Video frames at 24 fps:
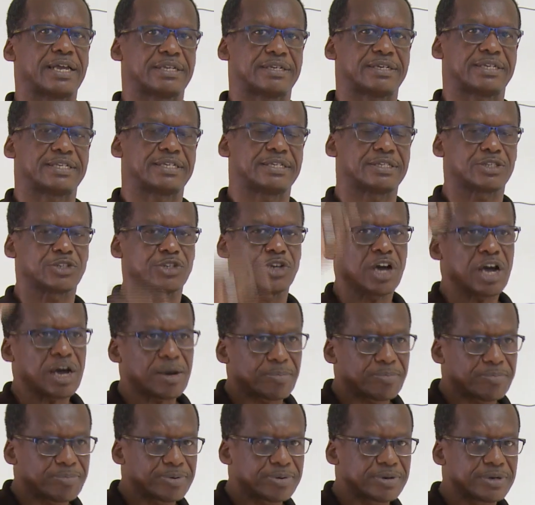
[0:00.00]
and at the
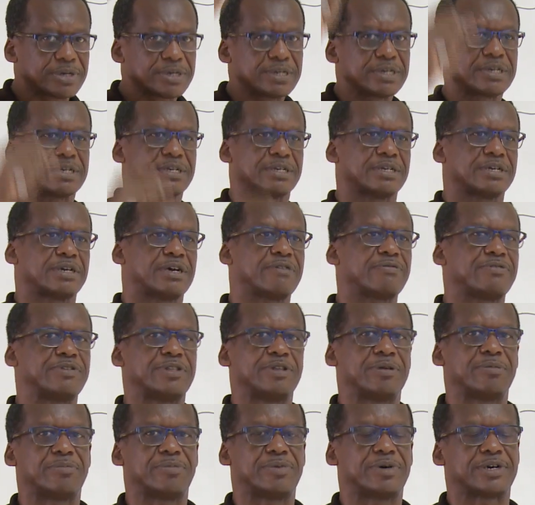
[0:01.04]
top of the
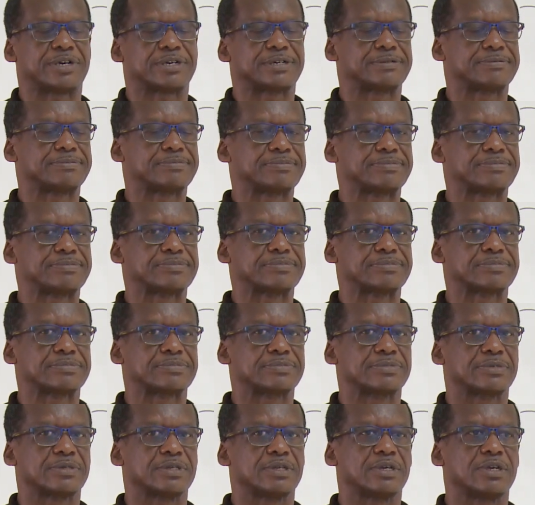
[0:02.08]
number.
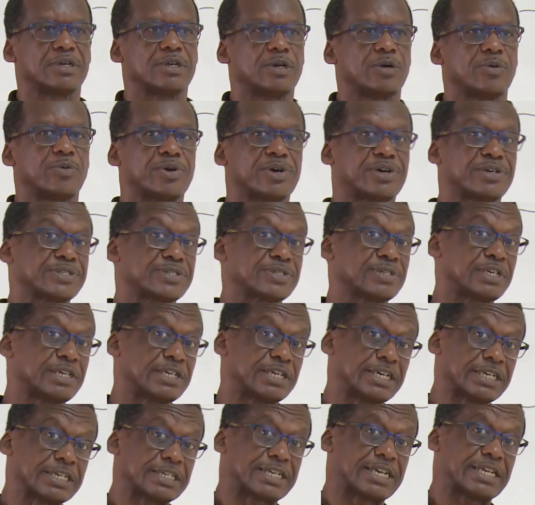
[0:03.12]
We also
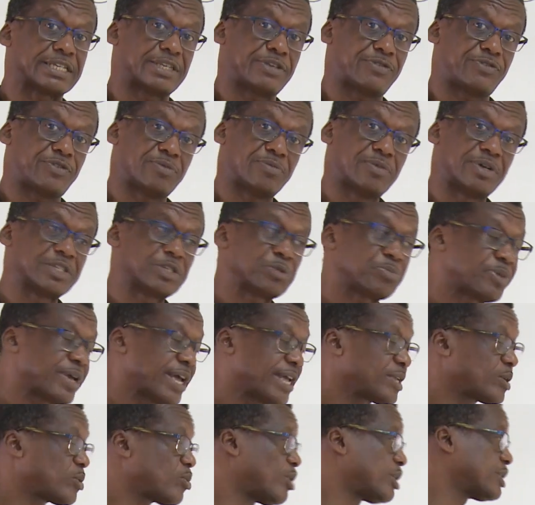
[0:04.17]
learned that if you're
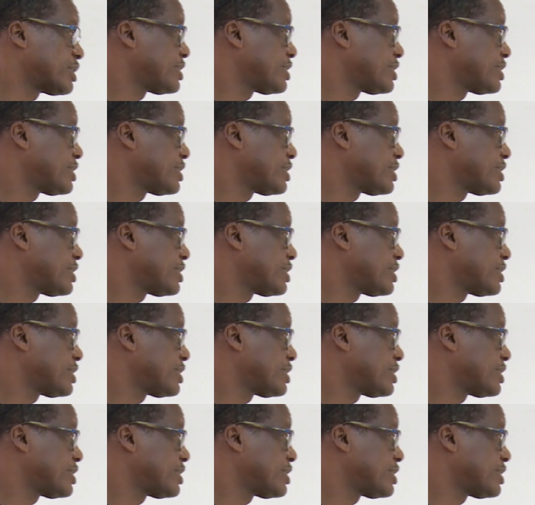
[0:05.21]
multiplying